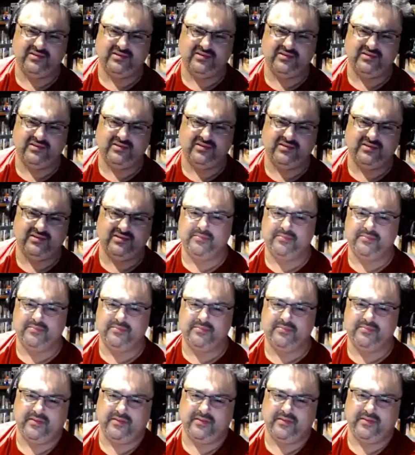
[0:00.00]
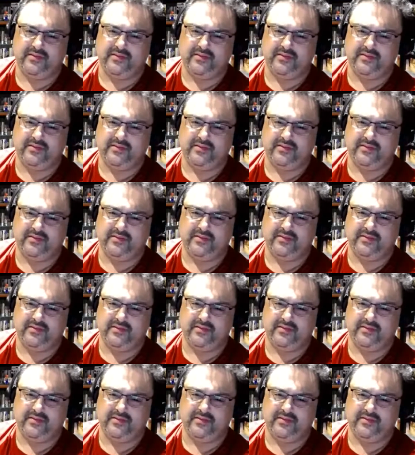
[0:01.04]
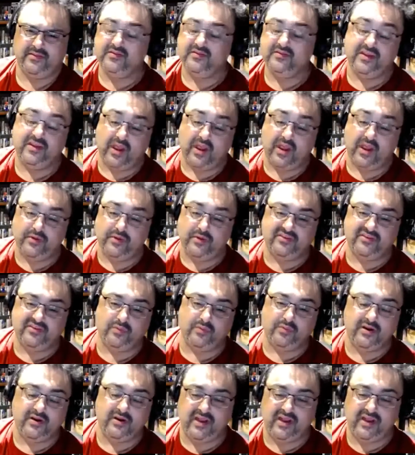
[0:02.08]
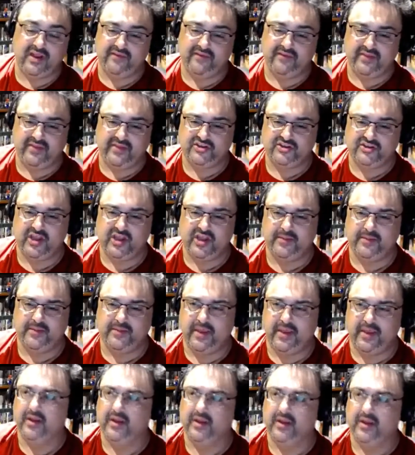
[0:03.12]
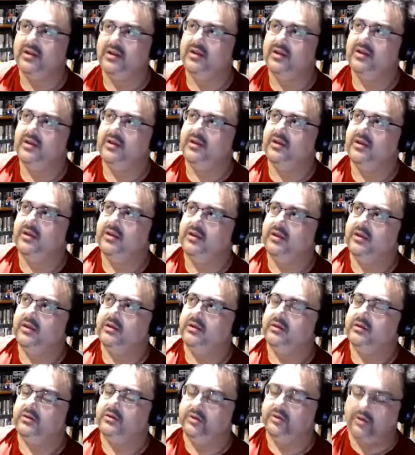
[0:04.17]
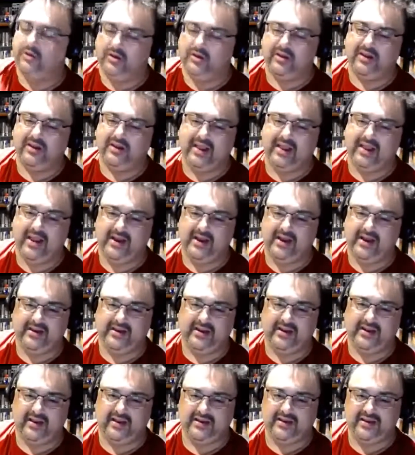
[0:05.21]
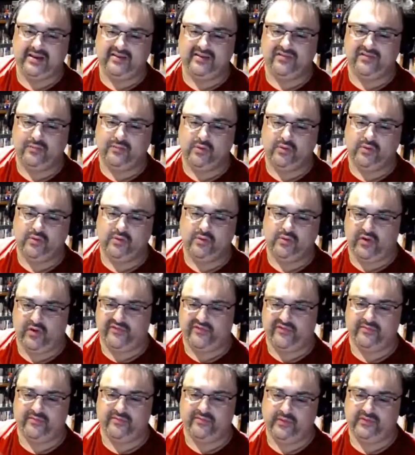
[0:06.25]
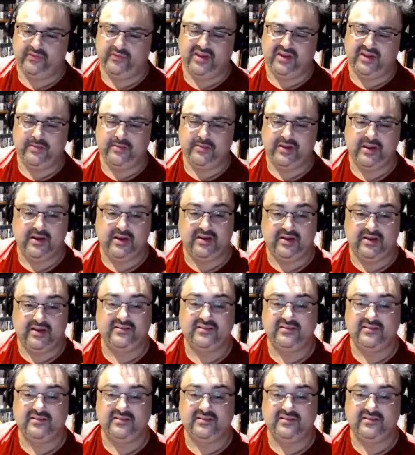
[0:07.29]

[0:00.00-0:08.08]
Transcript: second. But other than that, it was fine. So, we just wanted to have that chat about Yooka-Laylee, and I guess from what you've heard from all the team here, listeners,